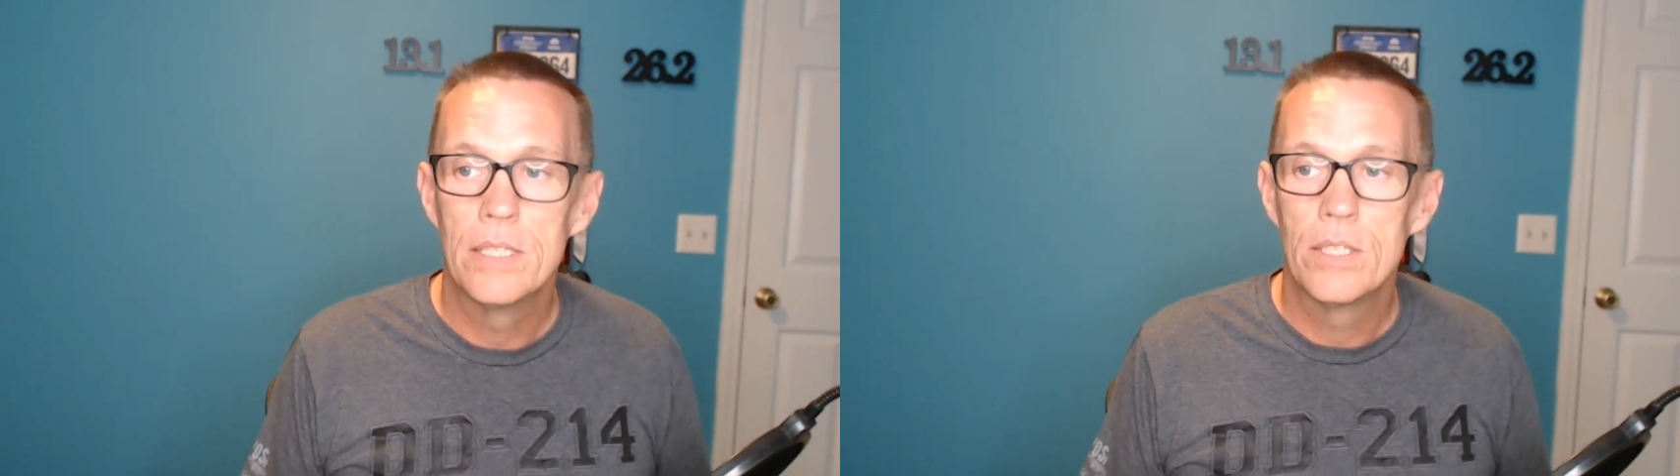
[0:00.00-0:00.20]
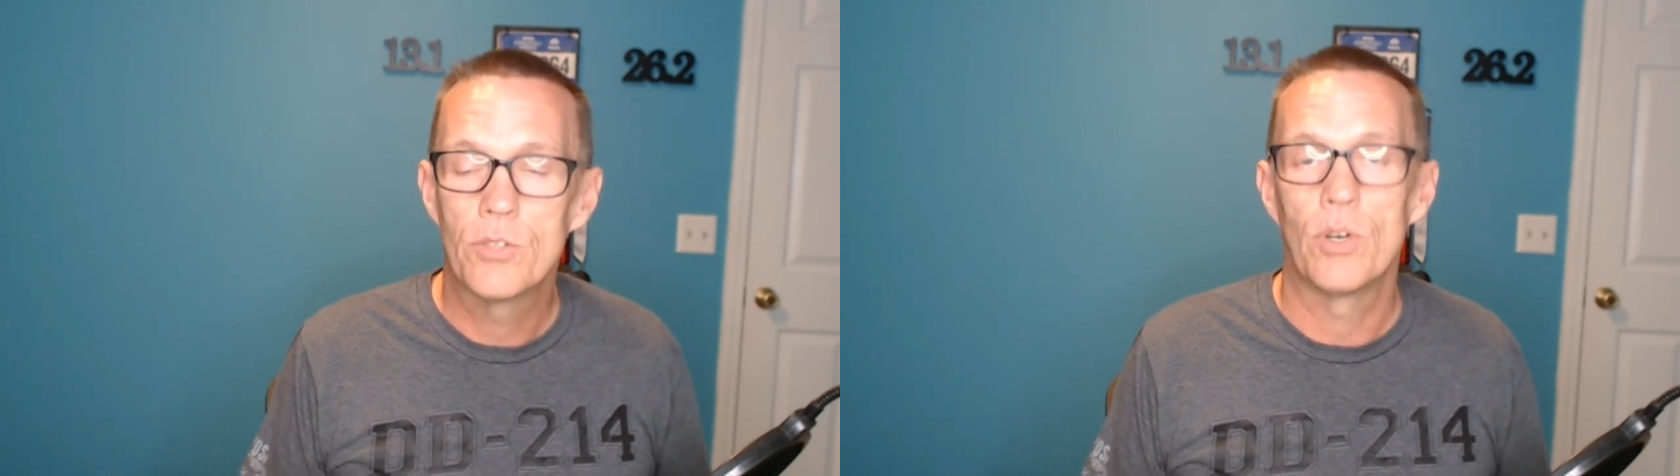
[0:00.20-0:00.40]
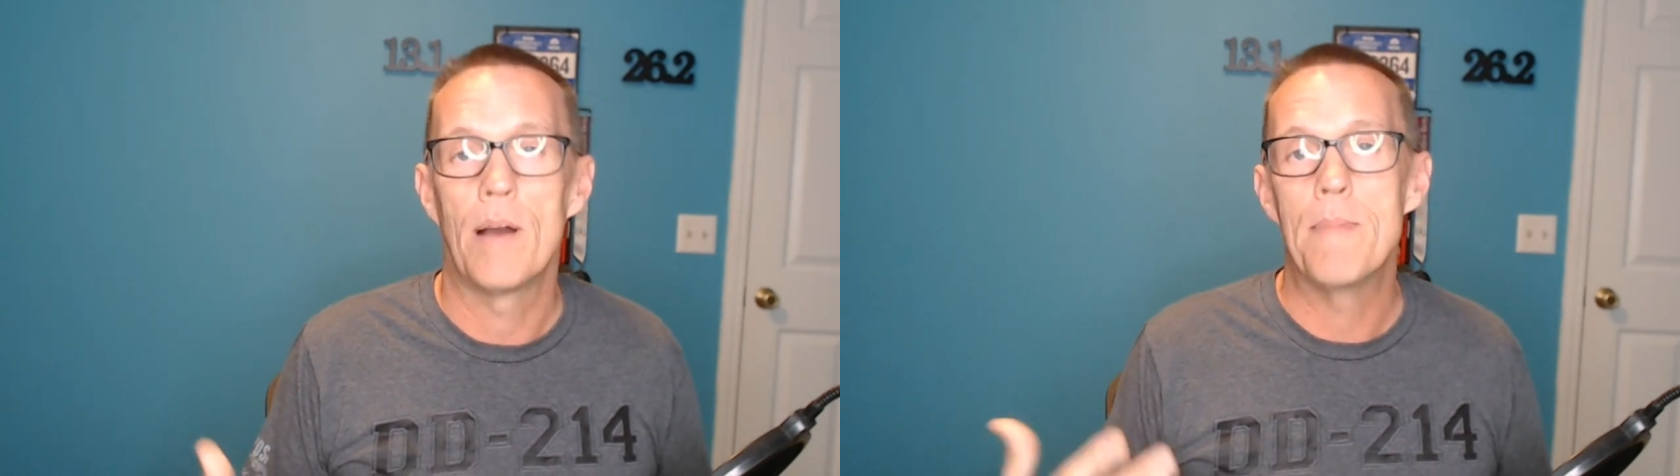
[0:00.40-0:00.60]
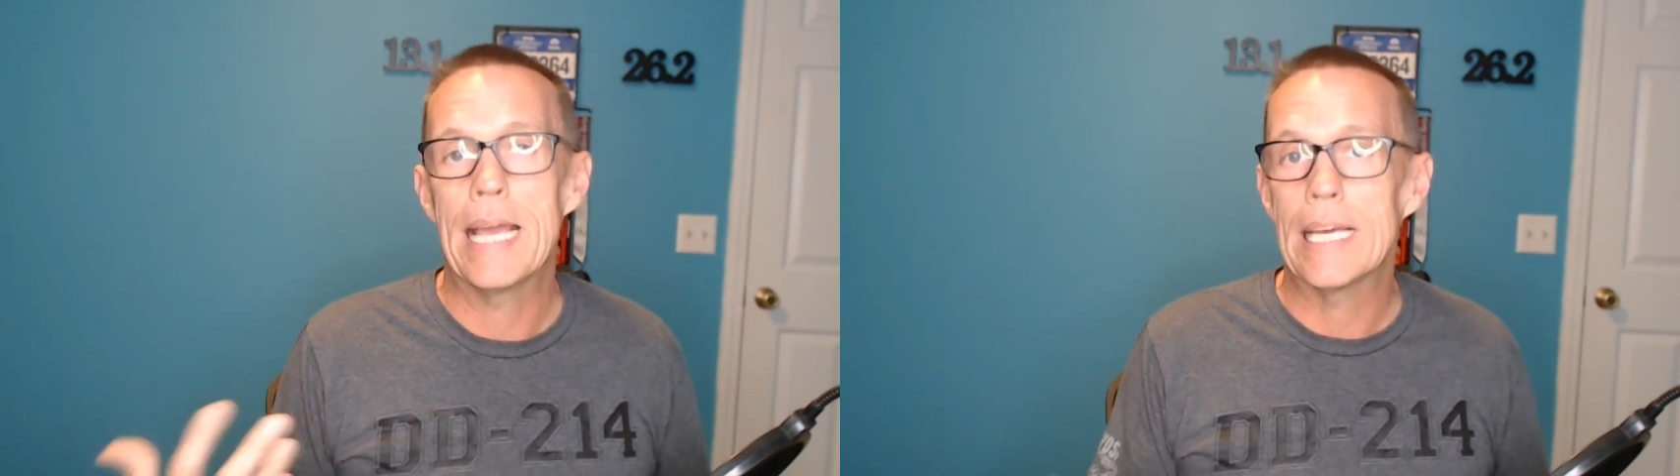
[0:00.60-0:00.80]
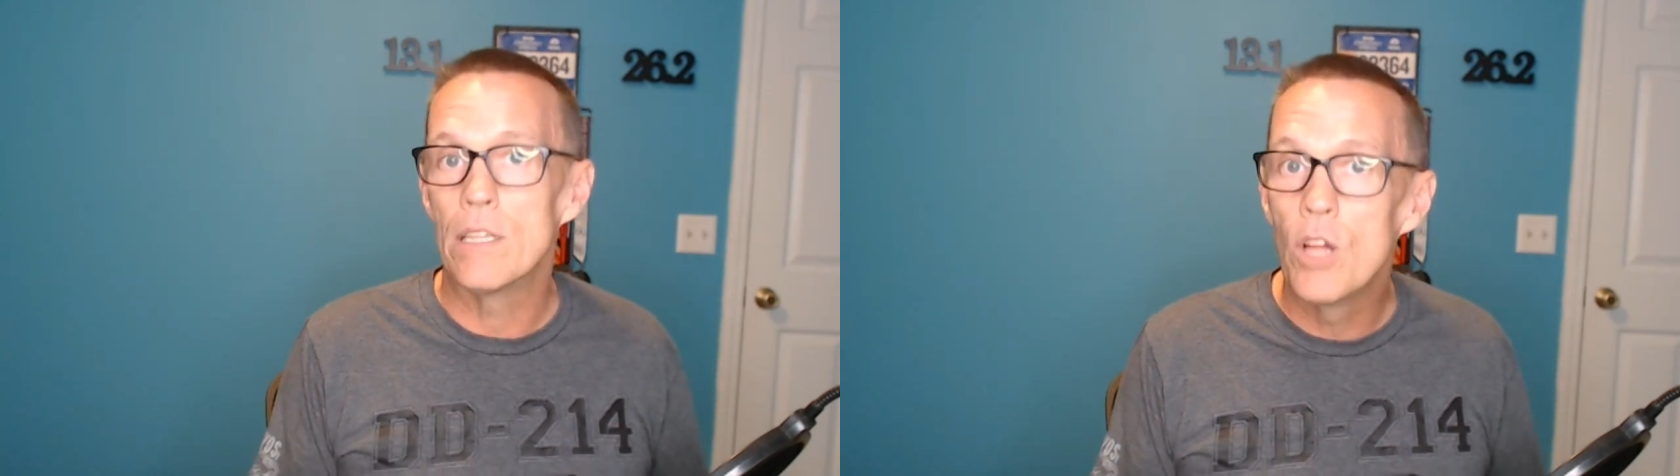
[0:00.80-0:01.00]
So I make
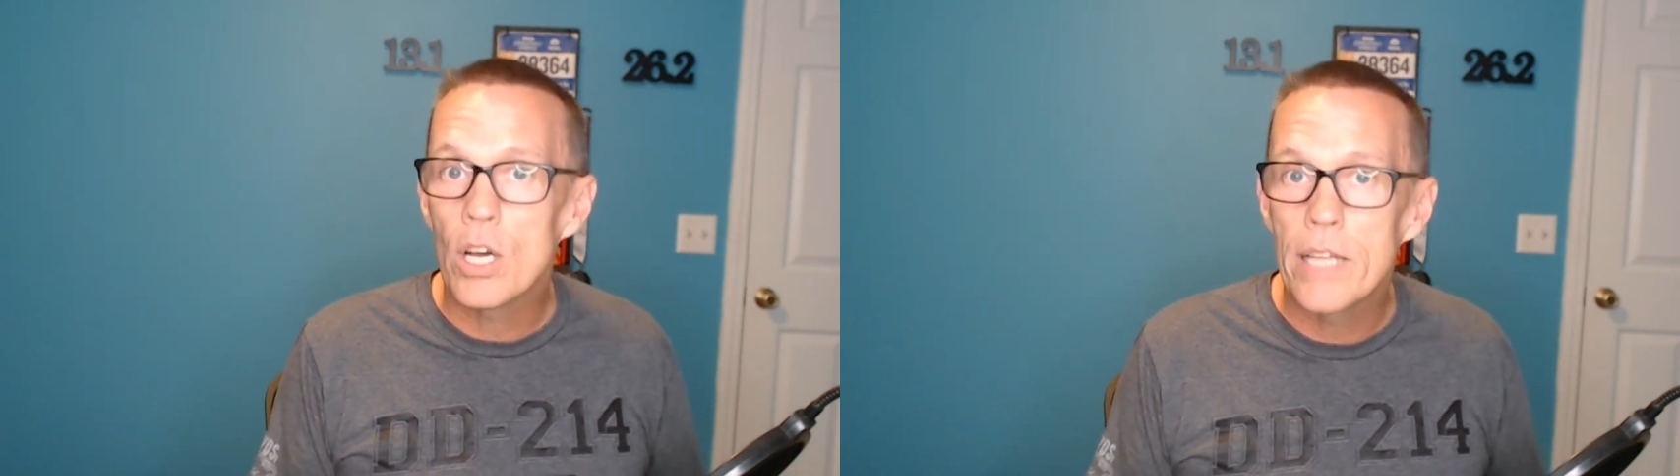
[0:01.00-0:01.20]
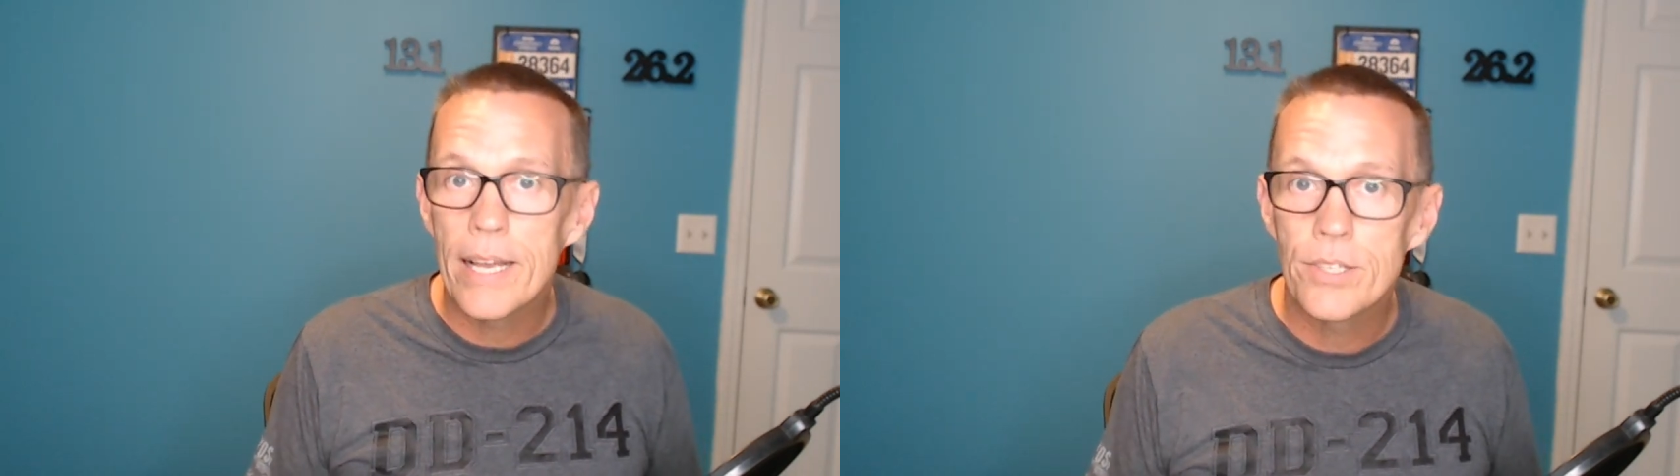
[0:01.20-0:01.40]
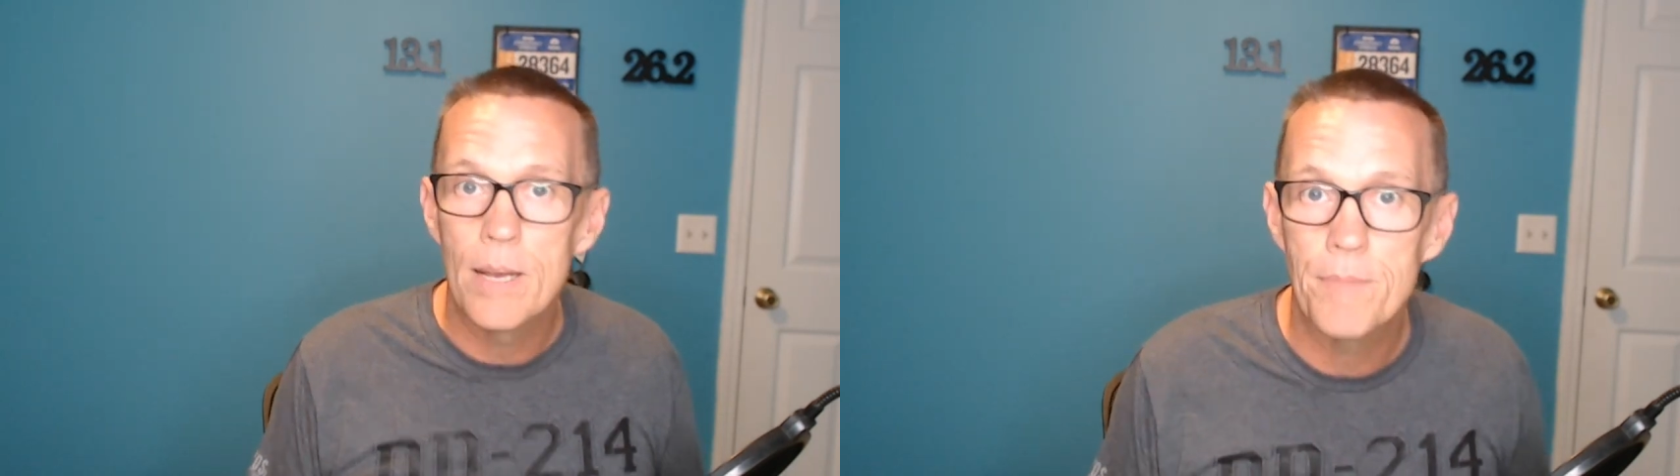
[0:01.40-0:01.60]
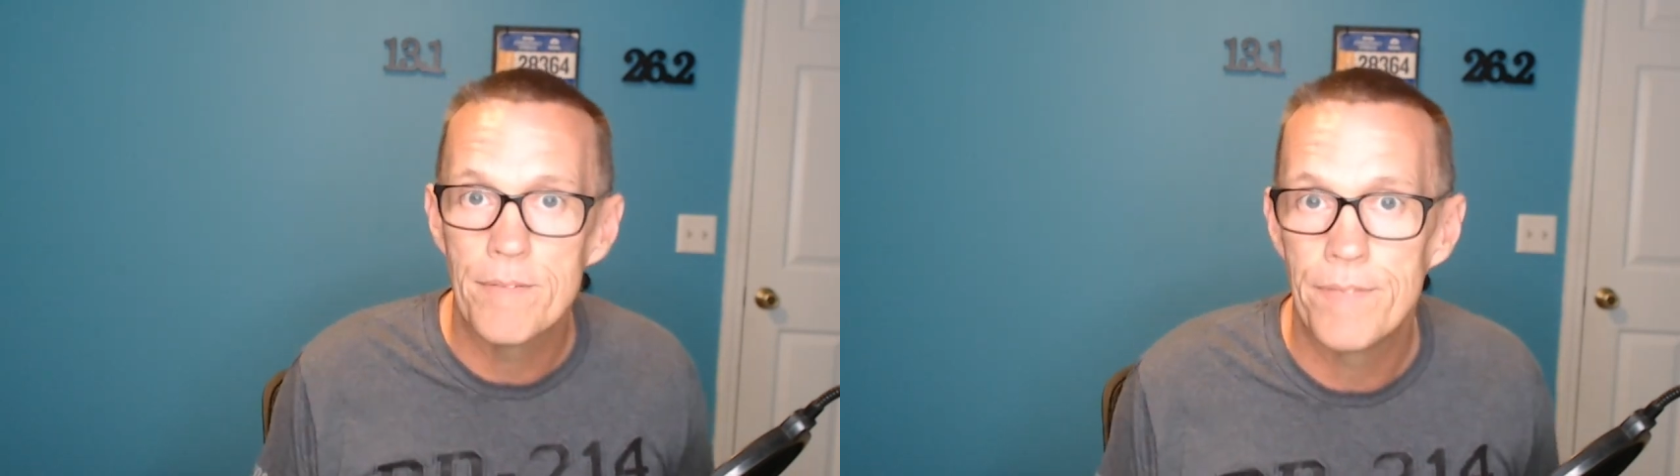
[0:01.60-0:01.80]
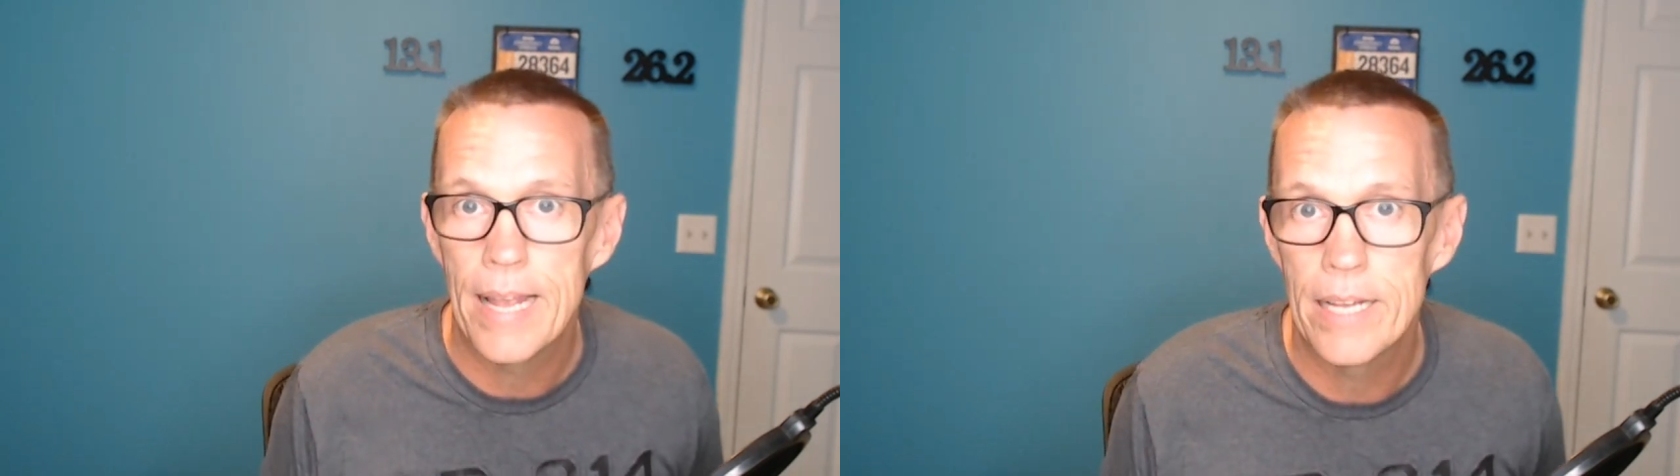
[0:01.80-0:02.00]
it look like something
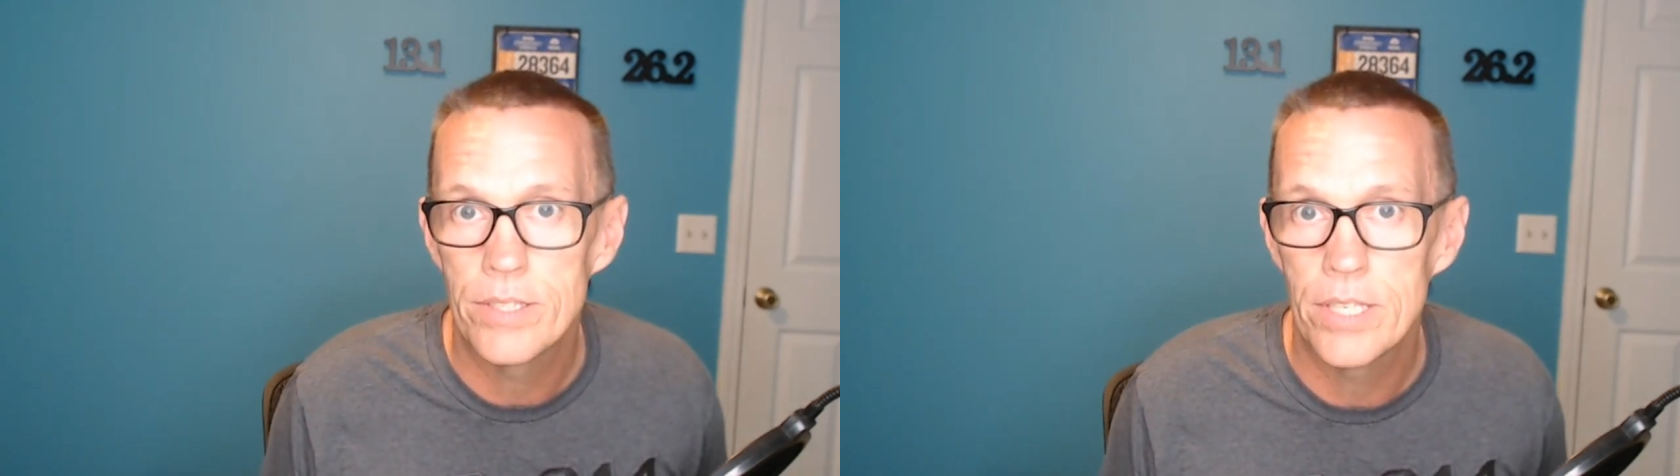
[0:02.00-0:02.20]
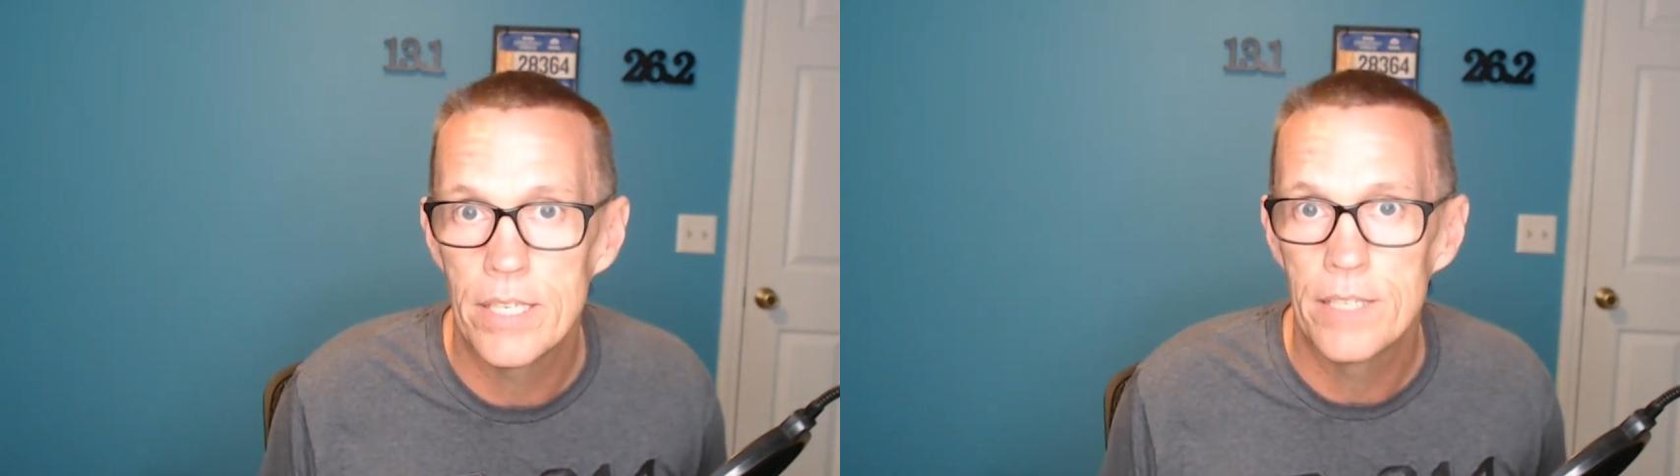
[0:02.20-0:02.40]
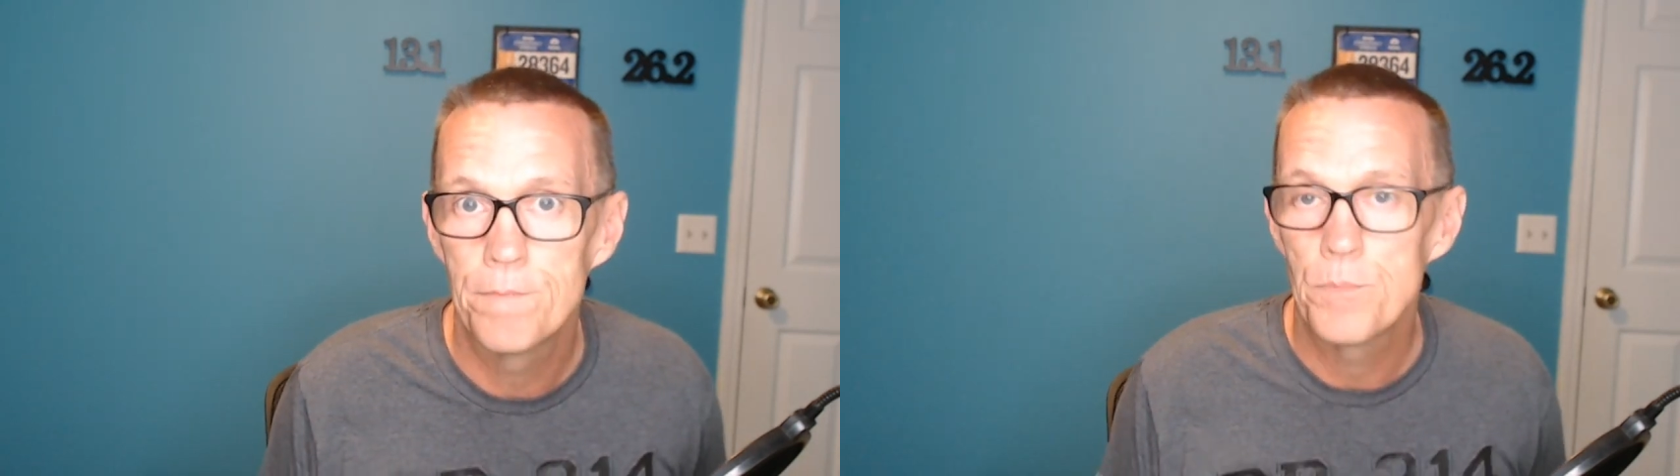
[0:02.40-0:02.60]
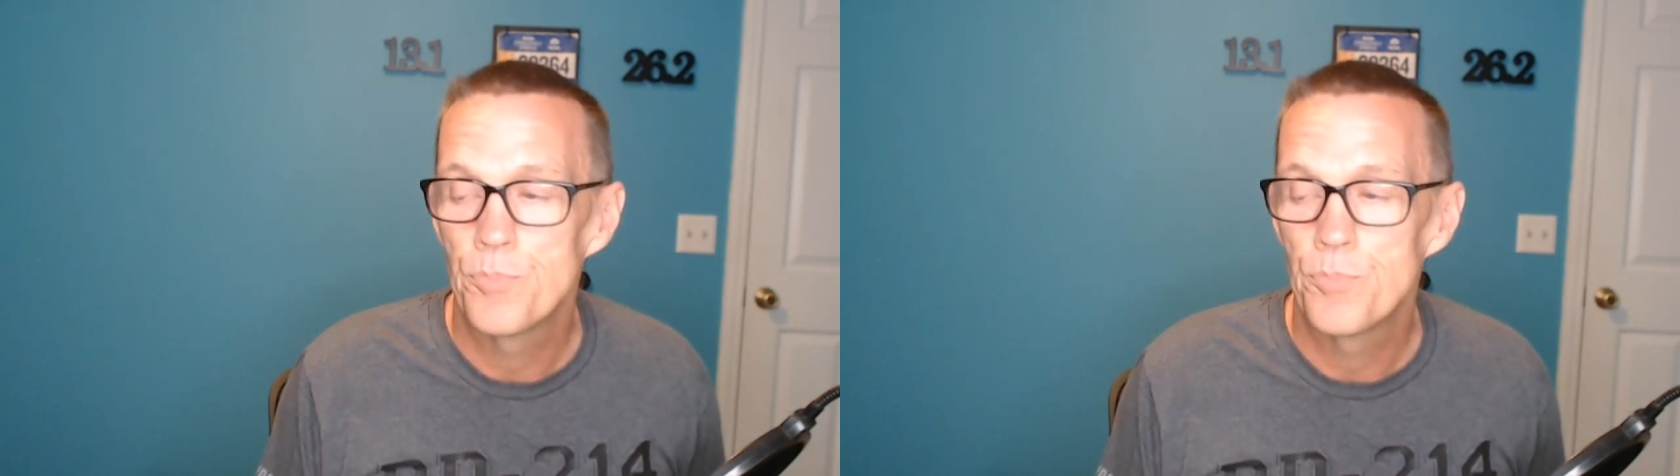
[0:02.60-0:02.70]
fancy,